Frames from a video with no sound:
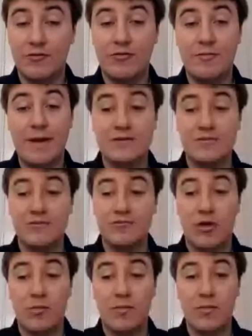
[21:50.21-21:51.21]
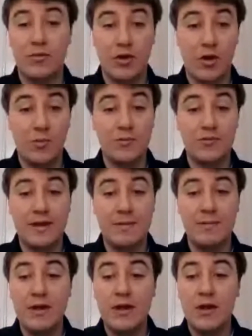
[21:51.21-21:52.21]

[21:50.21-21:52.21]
confirmation from the comms team,